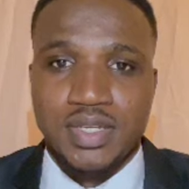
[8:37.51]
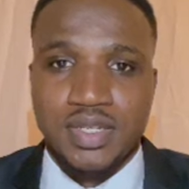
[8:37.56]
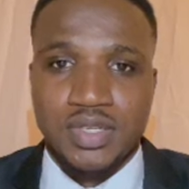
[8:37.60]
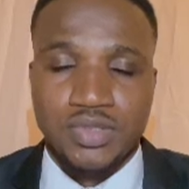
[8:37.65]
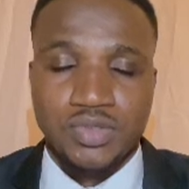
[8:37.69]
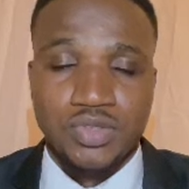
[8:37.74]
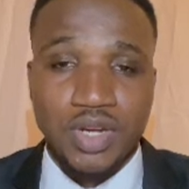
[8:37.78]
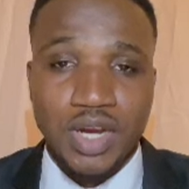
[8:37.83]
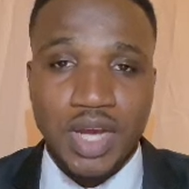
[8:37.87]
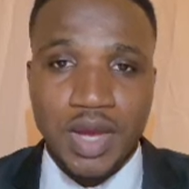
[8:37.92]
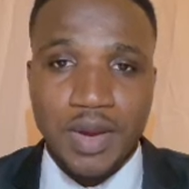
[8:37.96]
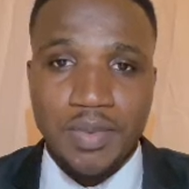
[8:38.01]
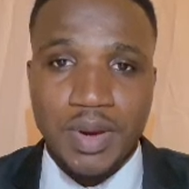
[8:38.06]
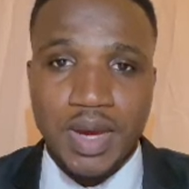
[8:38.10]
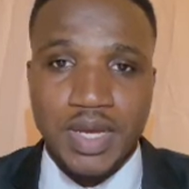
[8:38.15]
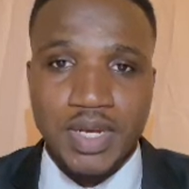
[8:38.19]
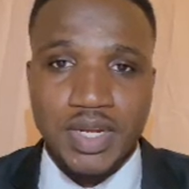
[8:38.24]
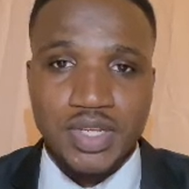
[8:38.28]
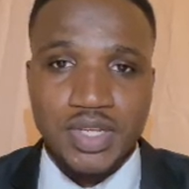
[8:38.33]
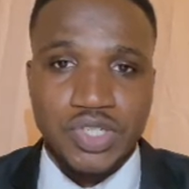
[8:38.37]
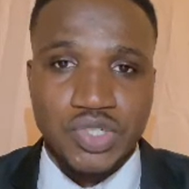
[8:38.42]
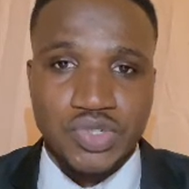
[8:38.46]
It talk
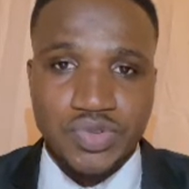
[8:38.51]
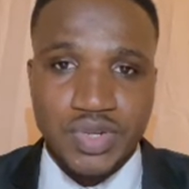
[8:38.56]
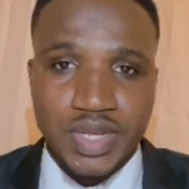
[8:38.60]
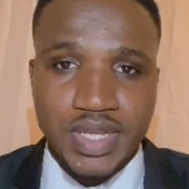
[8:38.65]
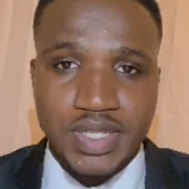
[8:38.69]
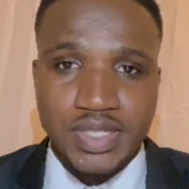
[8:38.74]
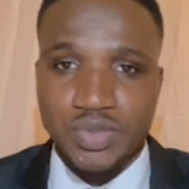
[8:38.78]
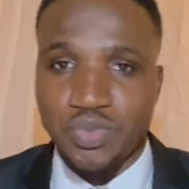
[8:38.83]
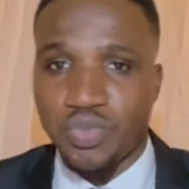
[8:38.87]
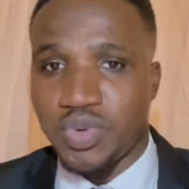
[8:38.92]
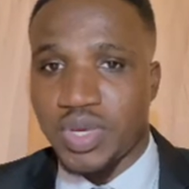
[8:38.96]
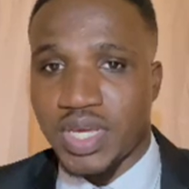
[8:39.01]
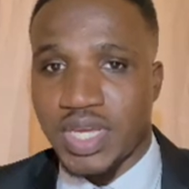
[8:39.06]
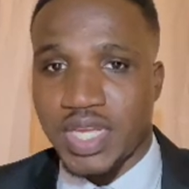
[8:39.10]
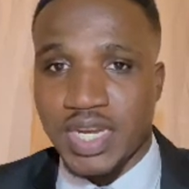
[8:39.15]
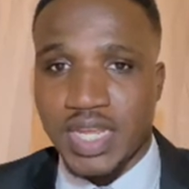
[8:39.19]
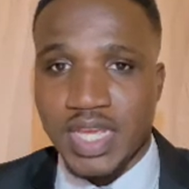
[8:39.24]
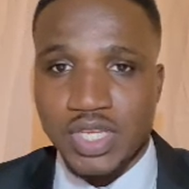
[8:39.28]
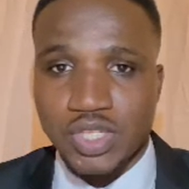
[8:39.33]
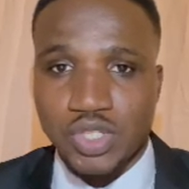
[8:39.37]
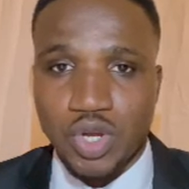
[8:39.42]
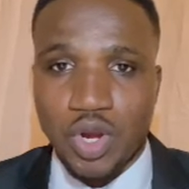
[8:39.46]
about the strength,
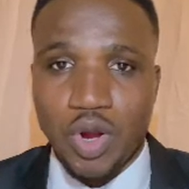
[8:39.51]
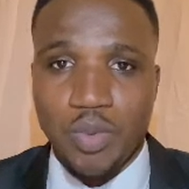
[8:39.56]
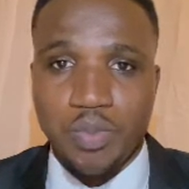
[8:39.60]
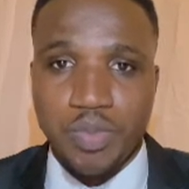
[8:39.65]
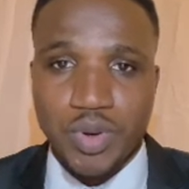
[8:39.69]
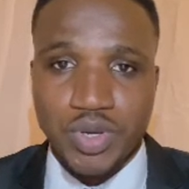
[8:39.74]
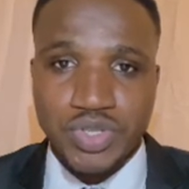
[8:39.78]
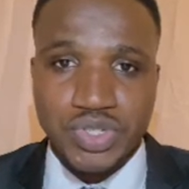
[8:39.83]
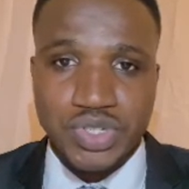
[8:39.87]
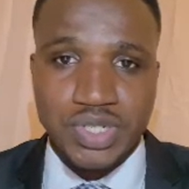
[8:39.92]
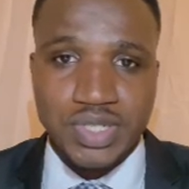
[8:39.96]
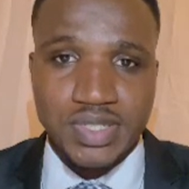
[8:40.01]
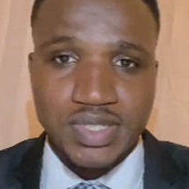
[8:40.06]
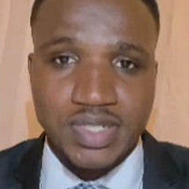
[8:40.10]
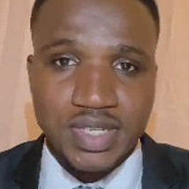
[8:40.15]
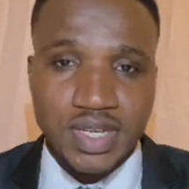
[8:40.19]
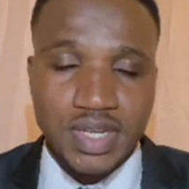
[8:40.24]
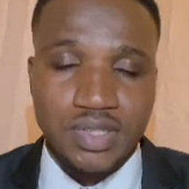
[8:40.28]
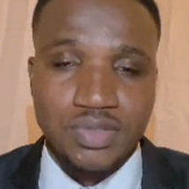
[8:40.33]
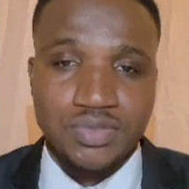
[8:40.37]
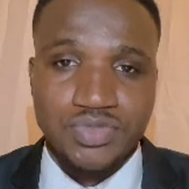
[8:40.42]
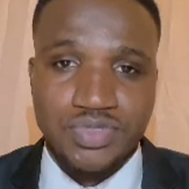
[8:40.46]
weakness,
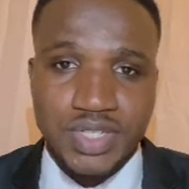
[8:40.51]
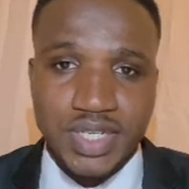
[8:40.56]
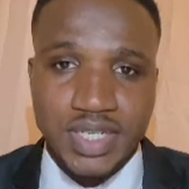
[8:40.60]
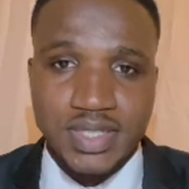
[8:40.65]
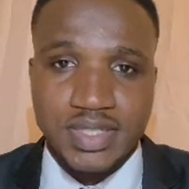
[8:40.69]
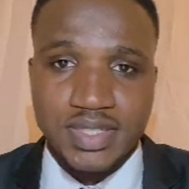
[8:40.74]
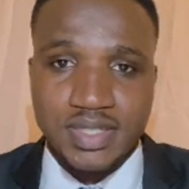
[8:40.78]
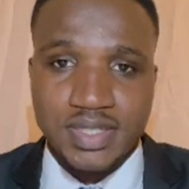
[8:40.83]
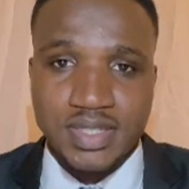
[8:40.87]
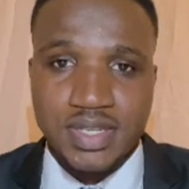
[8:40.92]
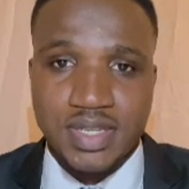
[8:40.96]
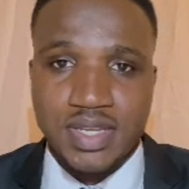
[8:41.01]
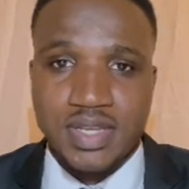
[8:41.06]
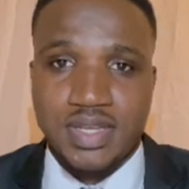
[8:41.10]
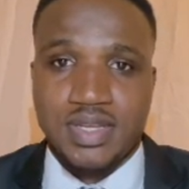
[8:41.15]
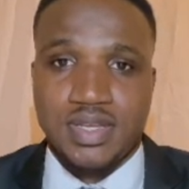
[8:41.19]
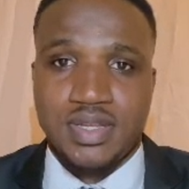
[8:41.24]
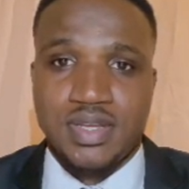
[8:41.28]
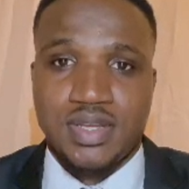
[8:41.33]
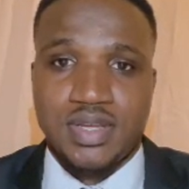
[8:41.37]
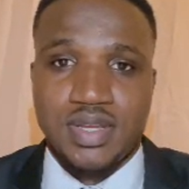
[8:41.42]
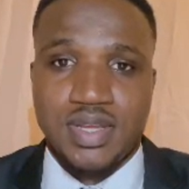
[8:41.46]
opportunity, and threat,
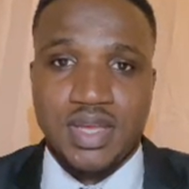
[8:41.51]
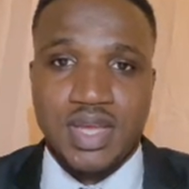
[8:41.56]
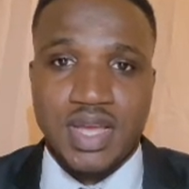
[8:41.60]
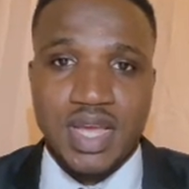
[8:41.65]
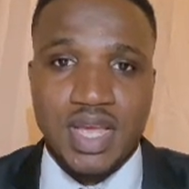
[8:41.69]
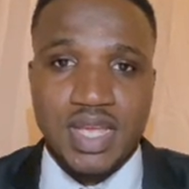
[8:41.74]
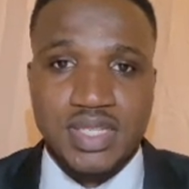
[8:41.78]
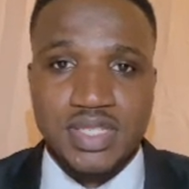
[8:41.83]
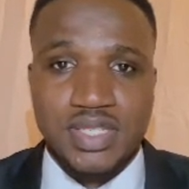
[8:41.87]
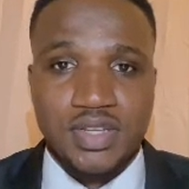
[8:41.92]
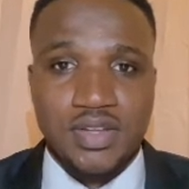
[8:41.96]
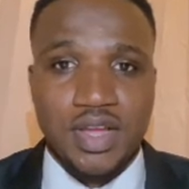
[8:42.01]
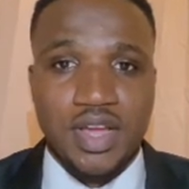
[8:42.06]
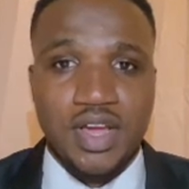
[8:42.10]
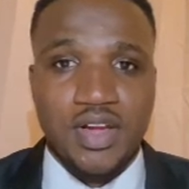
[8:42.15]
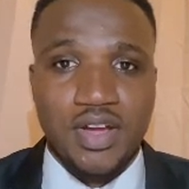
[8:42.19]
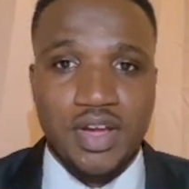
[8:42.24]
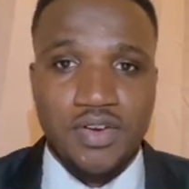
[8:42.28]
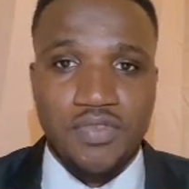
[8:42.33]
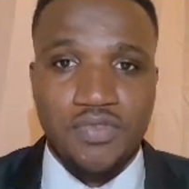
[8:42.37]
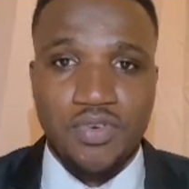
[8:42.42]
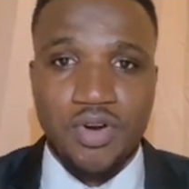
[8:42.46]
as I
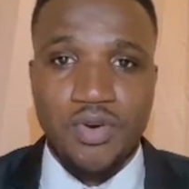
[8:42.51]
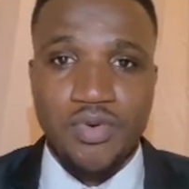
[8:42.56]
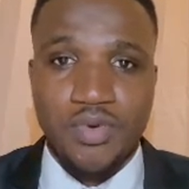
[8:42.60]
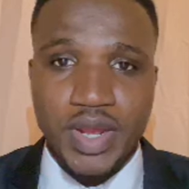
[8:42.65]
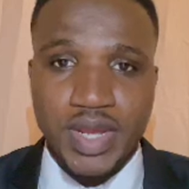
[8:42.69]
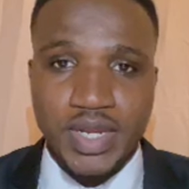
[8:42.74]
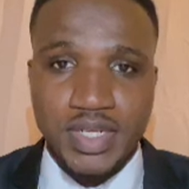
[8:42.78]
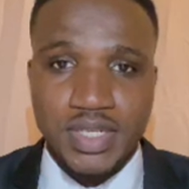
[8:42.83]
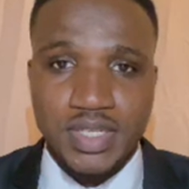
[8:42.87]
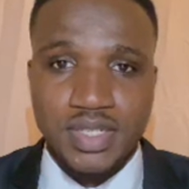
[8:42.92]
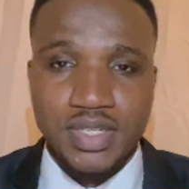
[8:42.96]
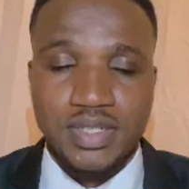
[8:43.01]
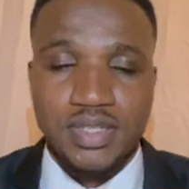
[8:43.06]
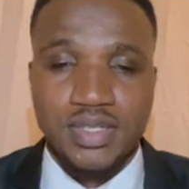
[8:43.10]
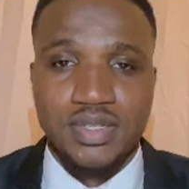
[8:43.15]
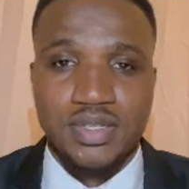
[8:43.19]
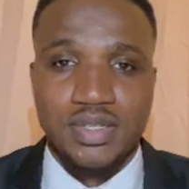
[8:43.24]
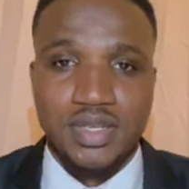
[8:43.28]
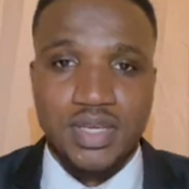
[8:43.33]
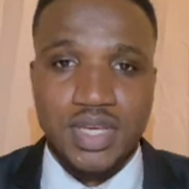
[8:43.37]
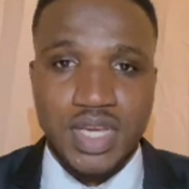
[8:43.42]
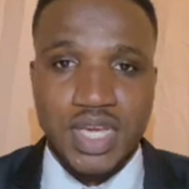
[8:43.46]
have already
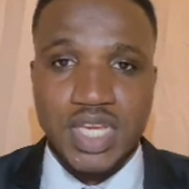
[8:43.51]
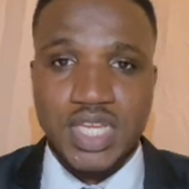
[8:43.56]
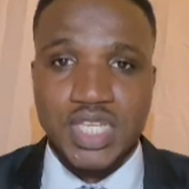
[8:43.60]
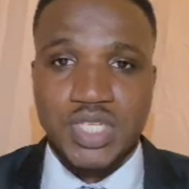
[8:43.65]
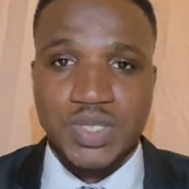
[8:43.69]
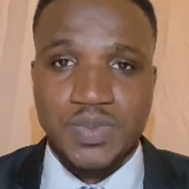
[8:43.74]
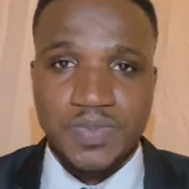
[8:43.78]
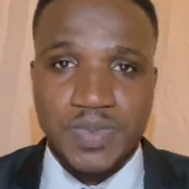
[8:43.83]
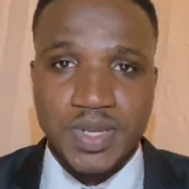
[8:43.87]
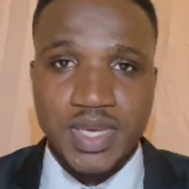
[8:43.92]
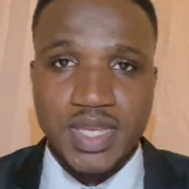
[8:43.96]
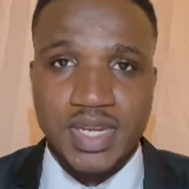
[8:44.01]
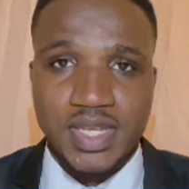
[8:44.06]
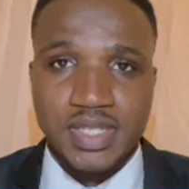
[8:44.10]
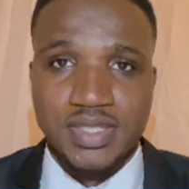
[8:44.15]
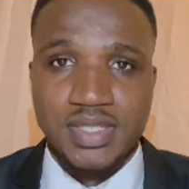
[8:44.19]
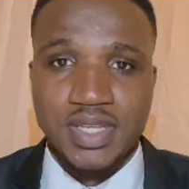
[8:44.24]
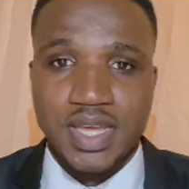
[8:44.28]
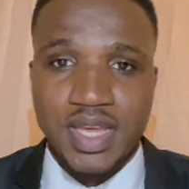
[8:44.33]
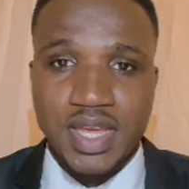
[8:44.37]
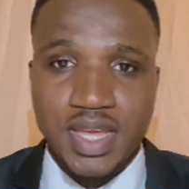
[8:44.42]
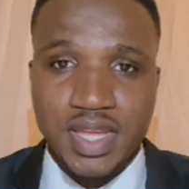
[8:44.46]
explain
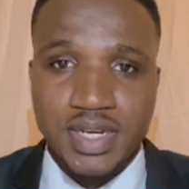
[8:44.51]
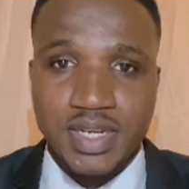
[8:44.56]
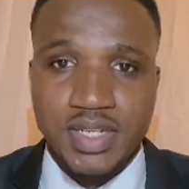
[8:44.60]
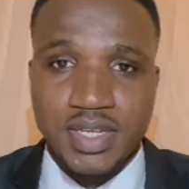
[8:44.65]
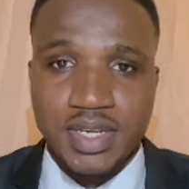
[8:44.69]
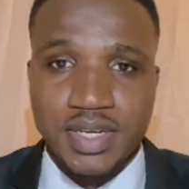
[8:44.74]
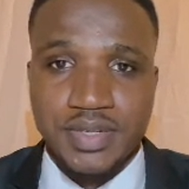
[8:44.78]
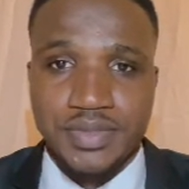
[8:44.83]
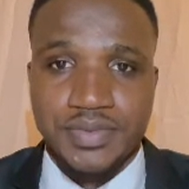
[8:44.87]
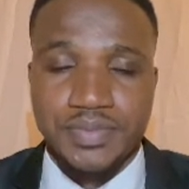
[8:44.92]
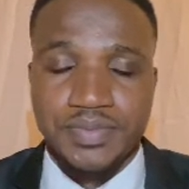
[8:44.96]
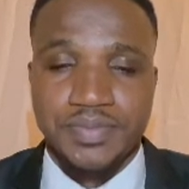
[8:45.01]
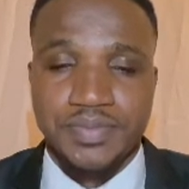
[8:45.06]
it earlier.